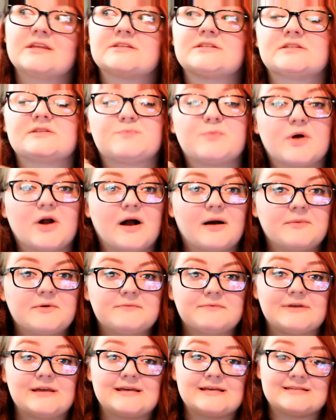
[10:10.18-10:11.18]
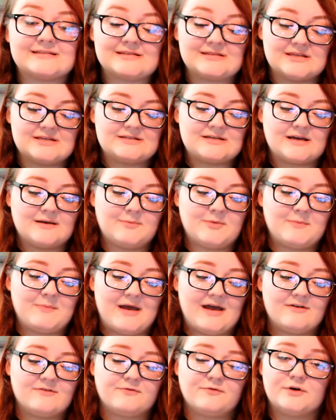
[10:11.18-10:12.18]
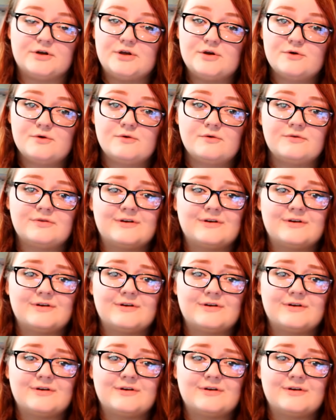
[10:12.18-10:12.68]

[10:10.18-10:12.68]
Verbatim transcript: this probably isn't the type of pet for you.